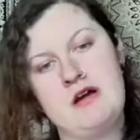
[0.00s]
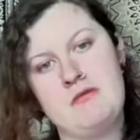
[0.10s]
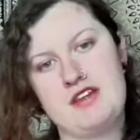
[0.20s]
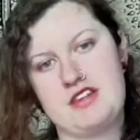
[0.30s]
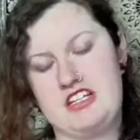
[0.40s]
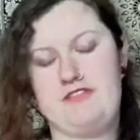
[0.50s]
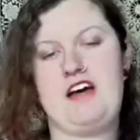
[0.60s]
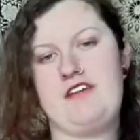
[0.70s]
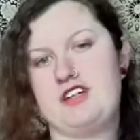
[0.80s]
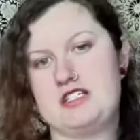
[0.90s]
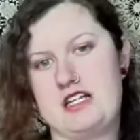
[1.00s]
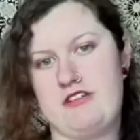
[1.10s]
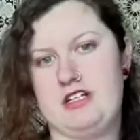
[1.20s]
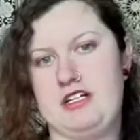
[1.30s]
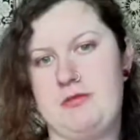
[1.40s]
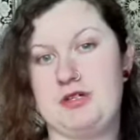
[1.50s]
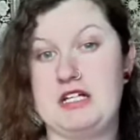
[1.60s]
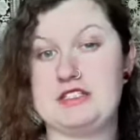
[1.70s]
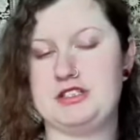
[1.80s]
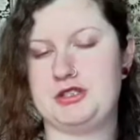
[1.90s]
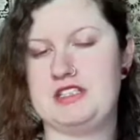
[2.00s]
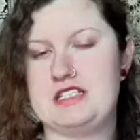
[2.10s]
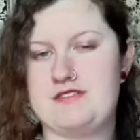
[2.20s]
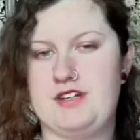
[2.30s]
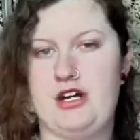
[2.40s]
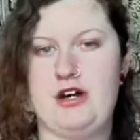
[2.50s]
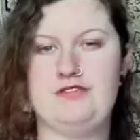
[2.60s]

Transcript: my monthly favorites. I really hope you guys enjoyed this video.